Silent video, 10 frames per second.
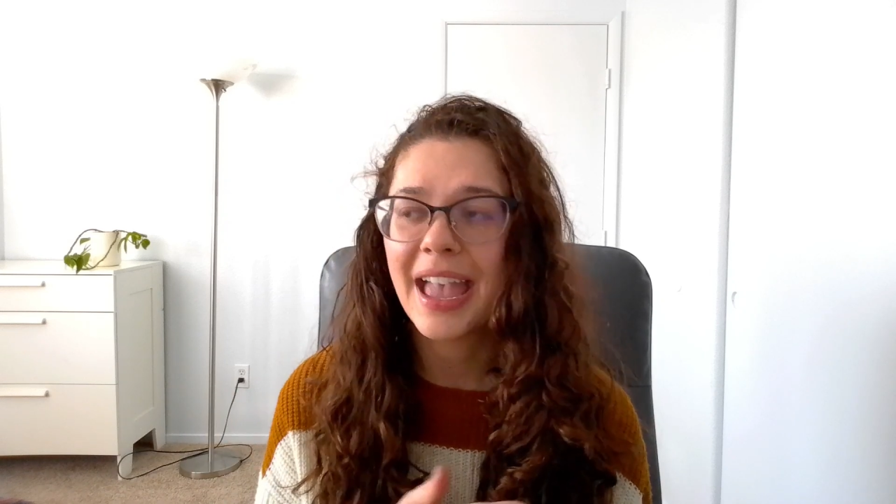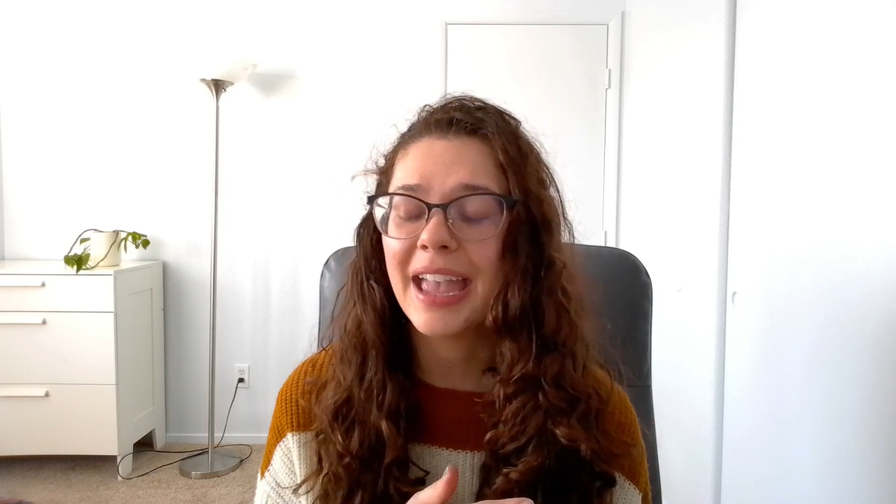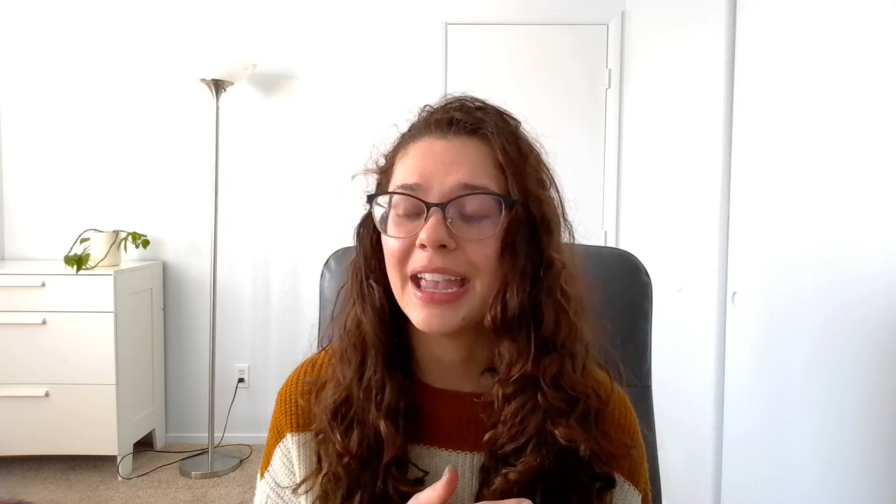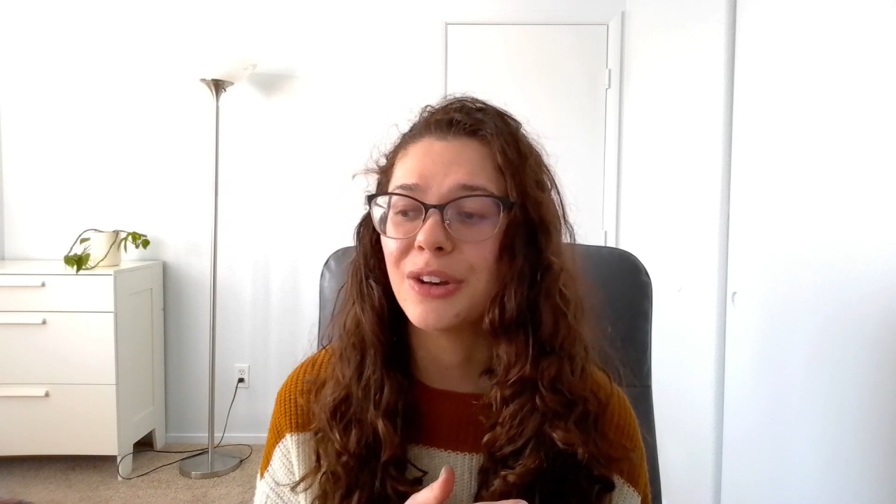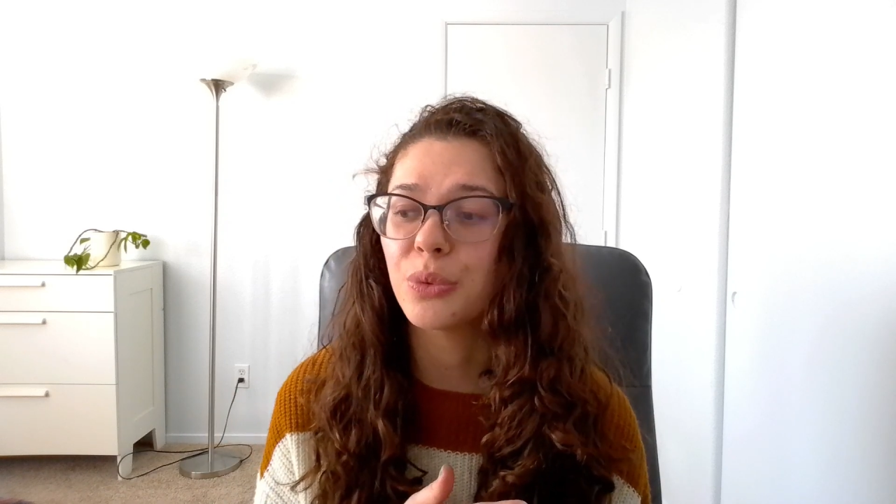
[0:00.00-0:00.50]

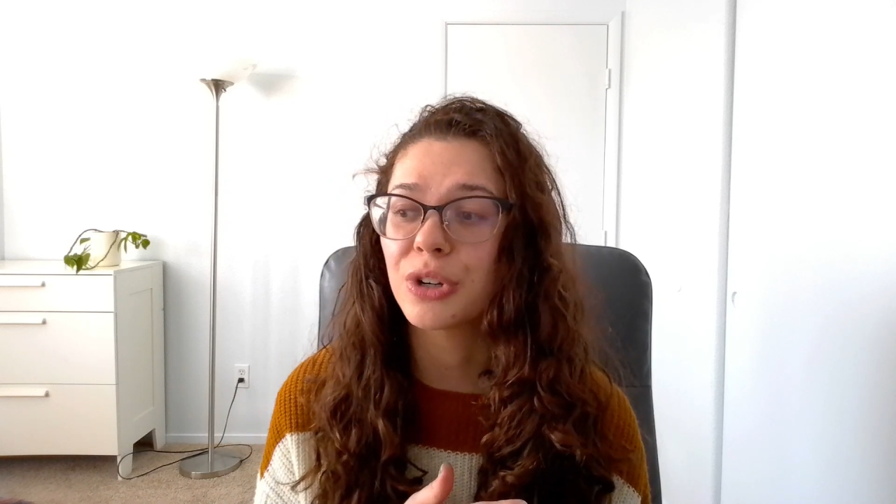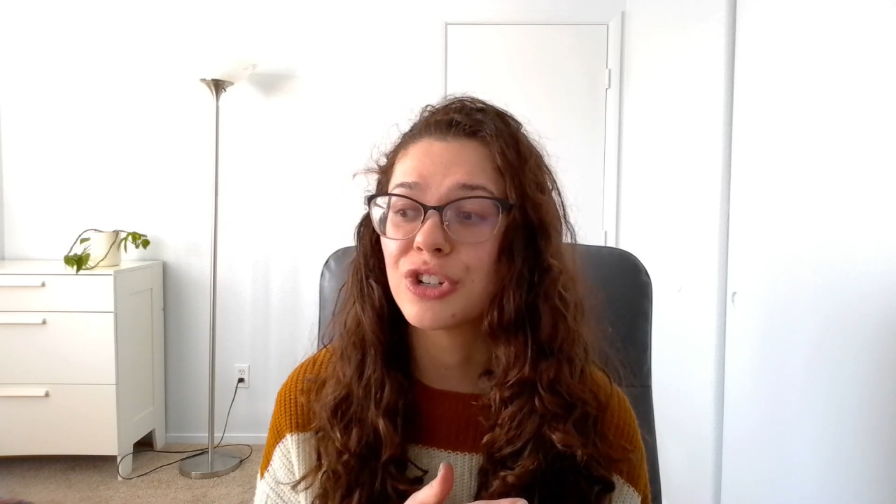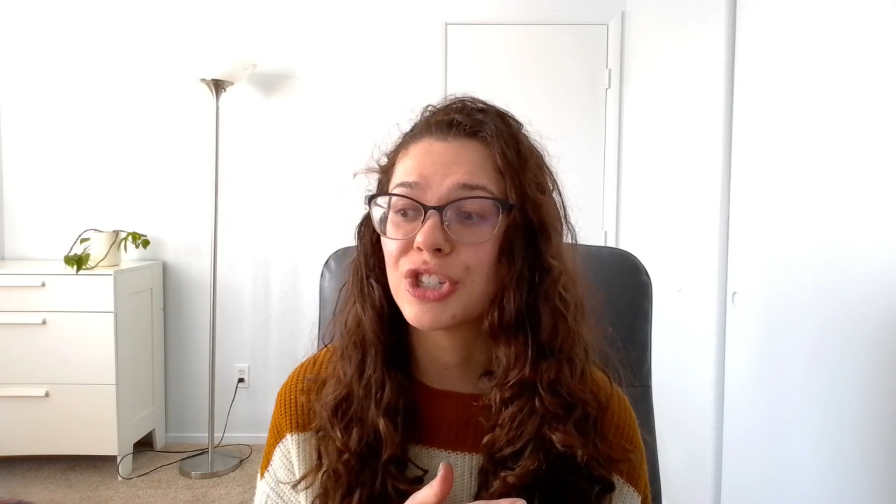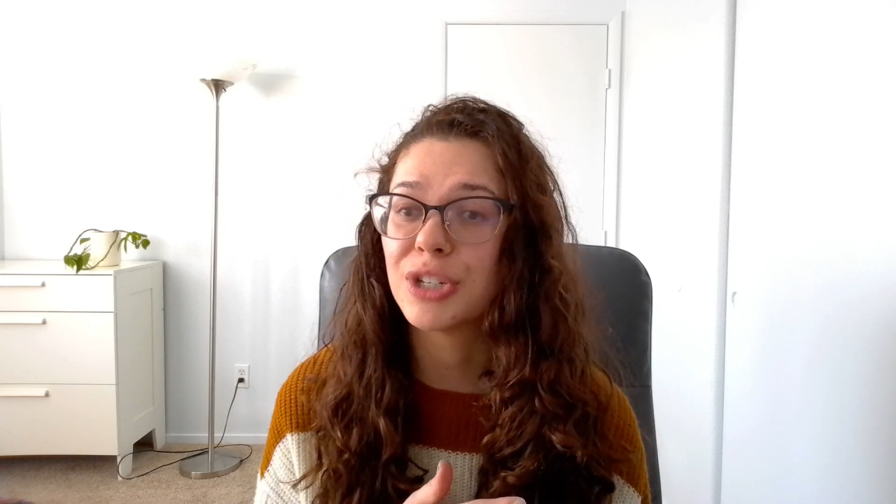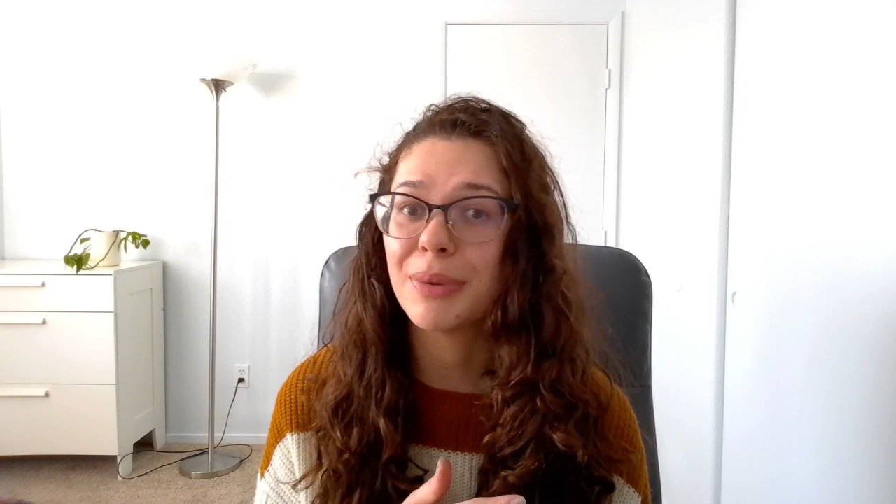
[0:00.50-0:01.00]
And we're
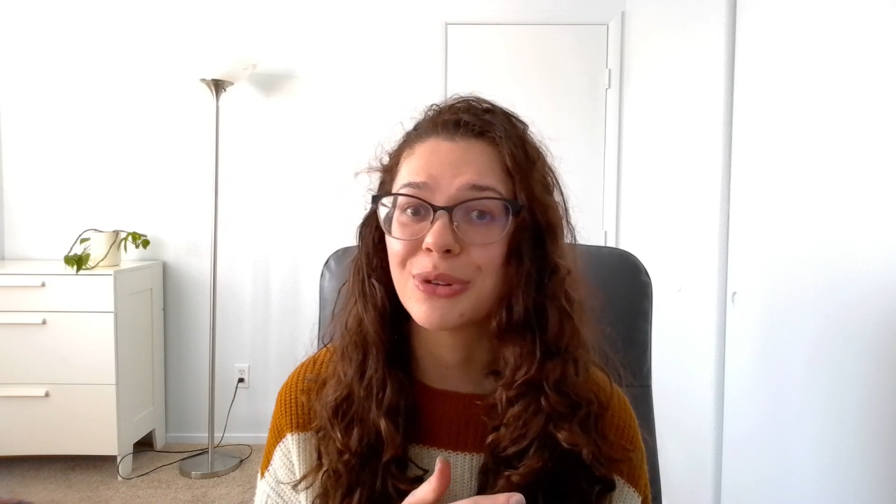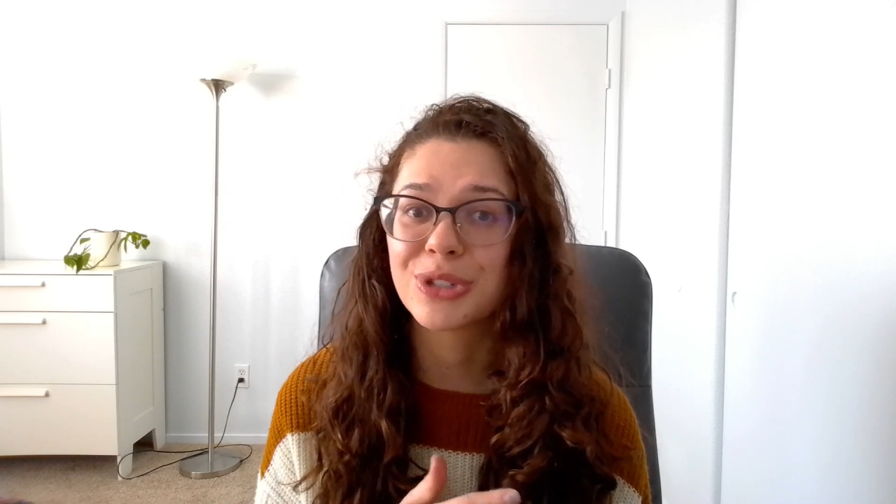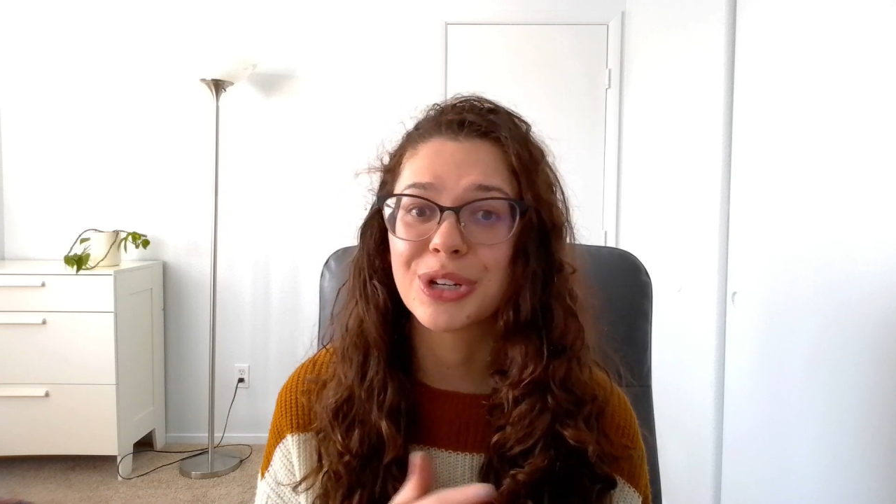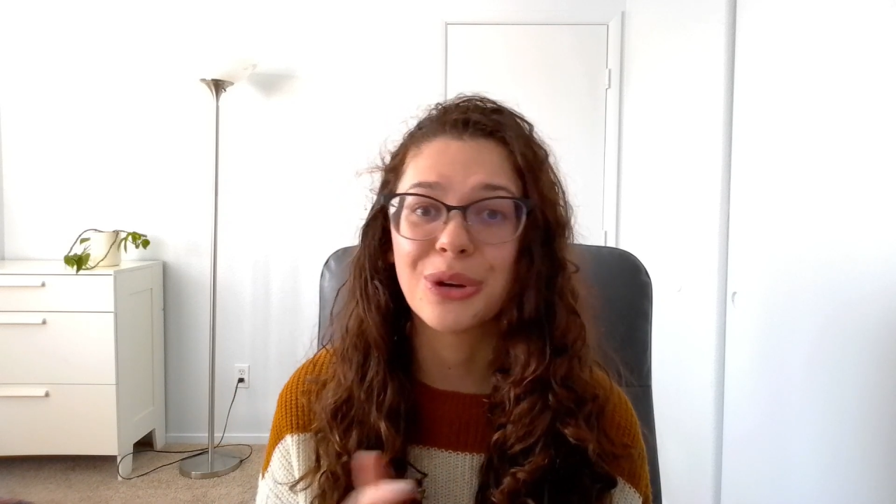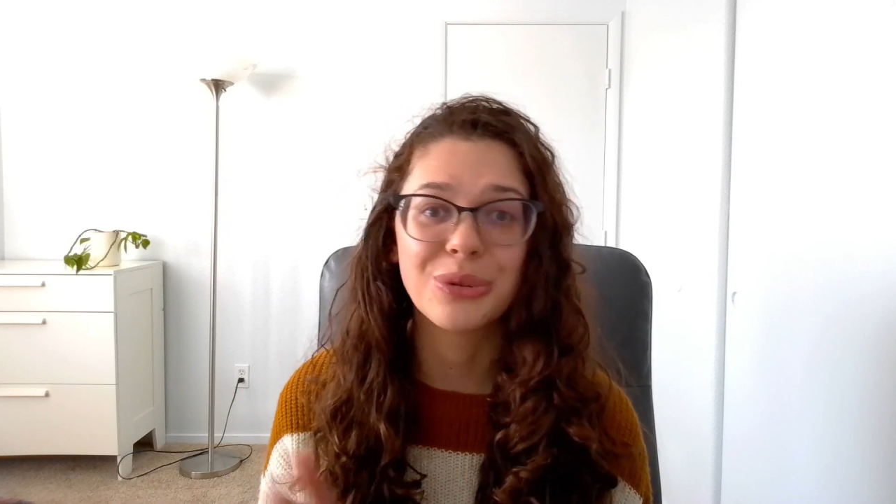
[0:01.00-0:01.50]
just
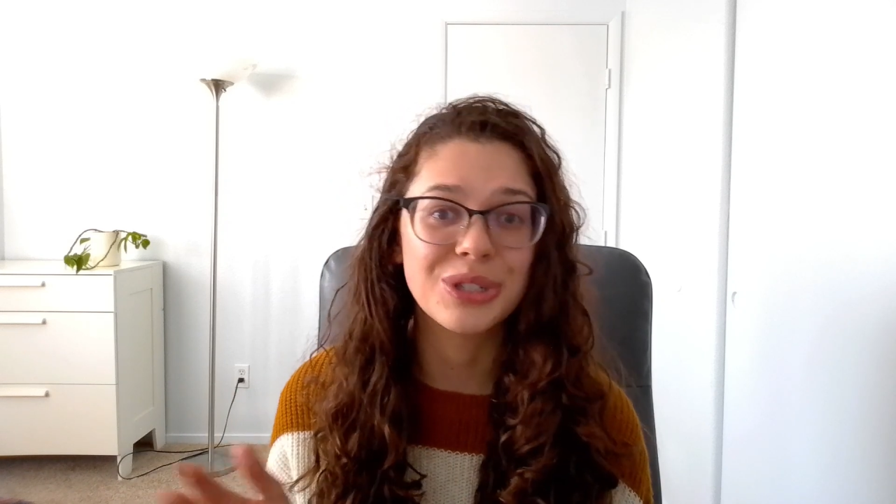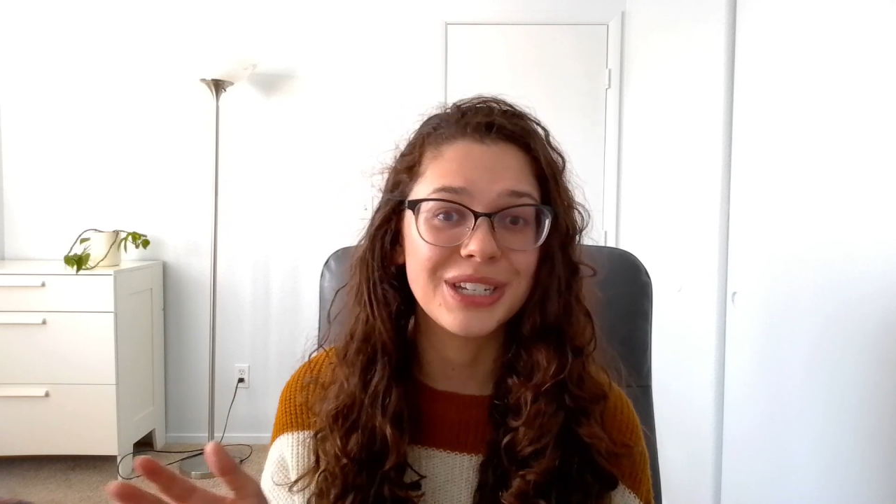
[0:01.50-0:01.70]
supposed to go